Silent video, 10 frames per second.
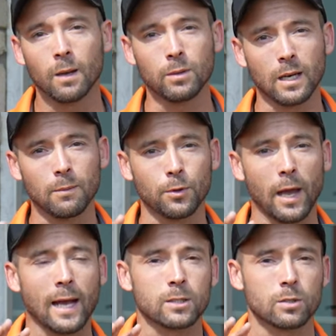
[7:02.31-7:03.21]
being able
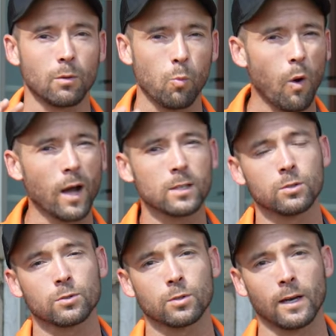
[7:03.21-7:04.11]
to actually watch
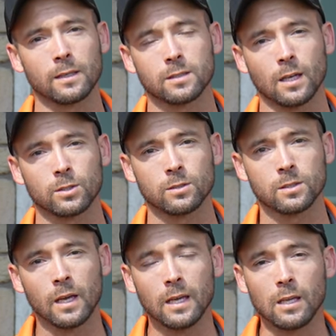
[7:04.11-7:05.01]
your training sessions